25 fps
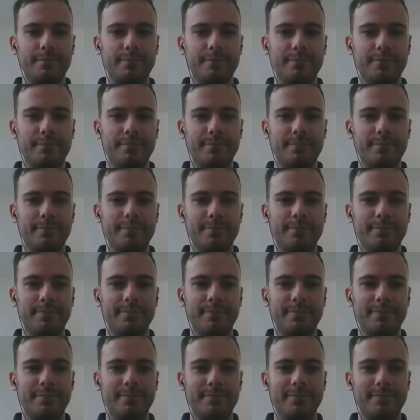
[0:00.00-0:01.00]

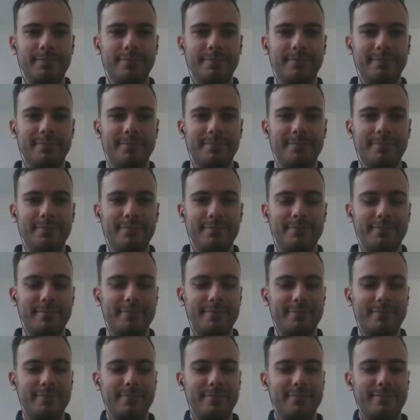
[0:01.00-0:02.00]

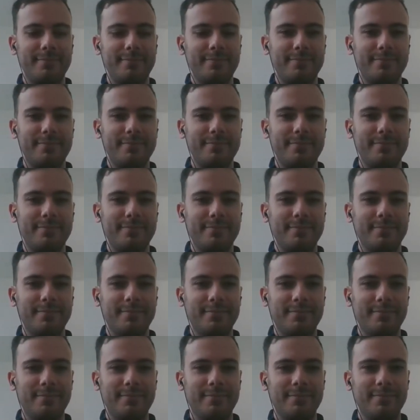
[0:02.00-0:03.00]

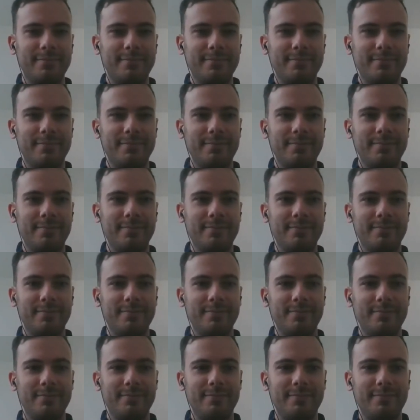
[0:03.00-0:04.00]

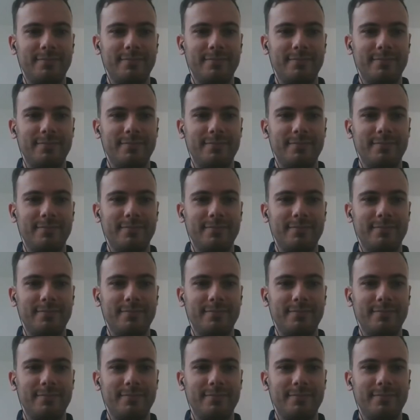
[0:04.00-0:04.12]
(not speaking)